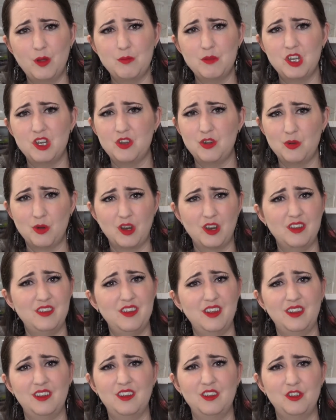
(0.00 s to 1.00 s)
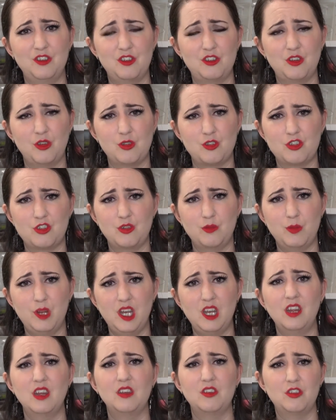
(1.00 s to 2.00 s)
women who are addicted to social
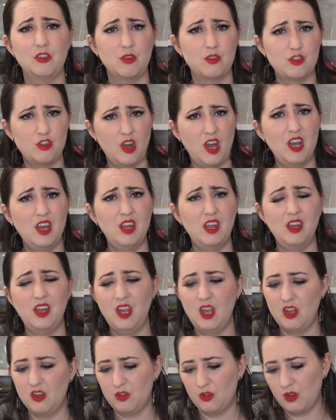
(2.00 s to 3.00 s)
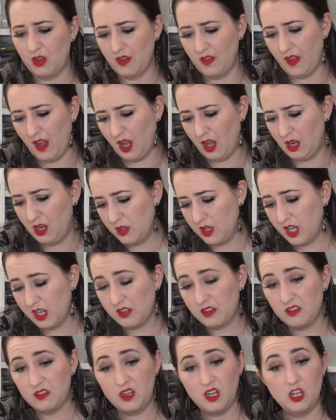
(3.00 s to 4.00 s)
media, so try to get a handle on that. The
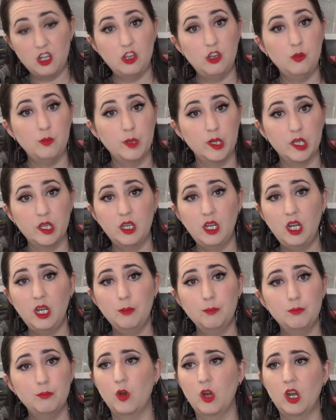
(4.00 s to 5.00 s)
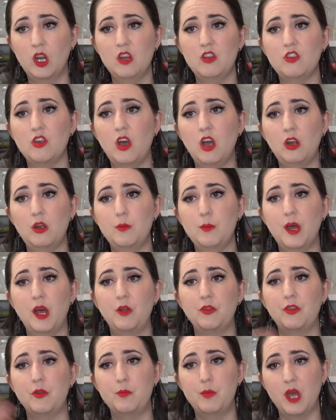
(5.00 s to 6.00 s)
next thing, humility. We're going to talk
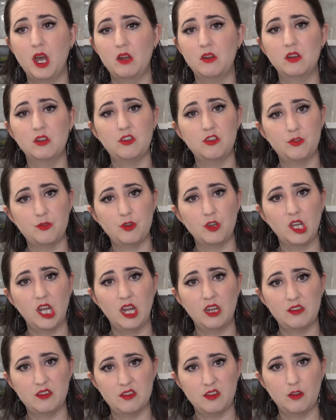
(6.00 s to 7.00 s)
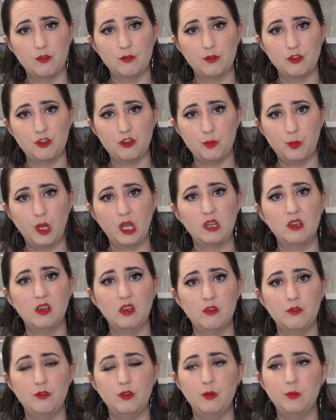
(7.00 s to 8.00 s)
about the balance for that self respect
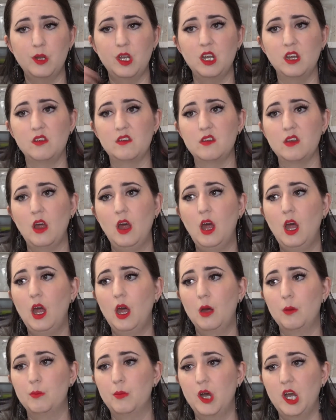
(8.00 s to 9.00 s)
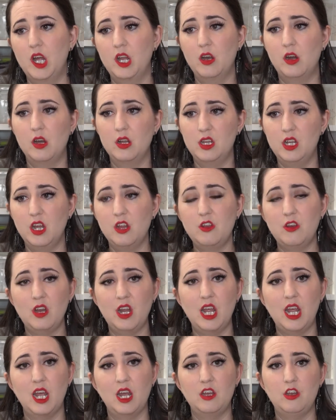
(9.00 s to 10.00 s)
in a few minutes. But on the other
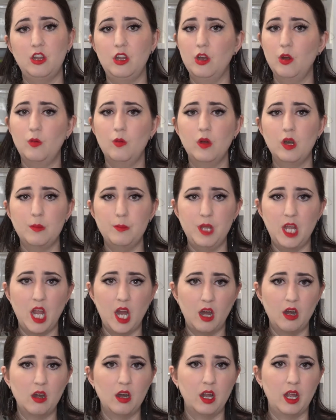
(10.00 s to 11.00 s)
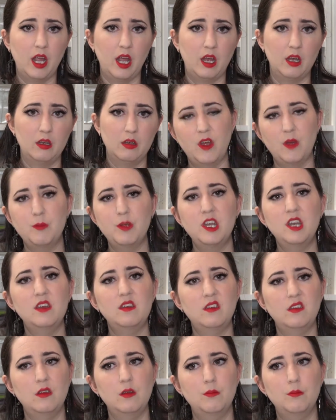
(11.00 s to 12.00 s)
hand, you don't want to be arrogant.
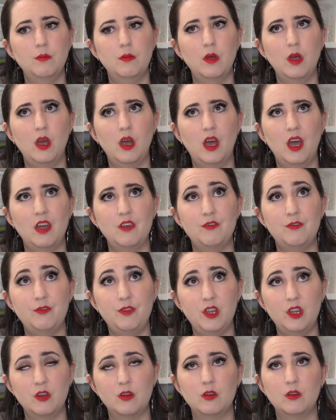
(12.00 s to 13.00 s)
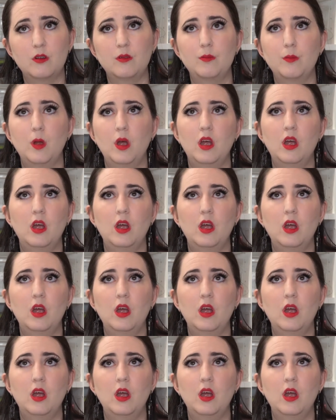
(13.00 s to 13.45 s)
Feminism I feel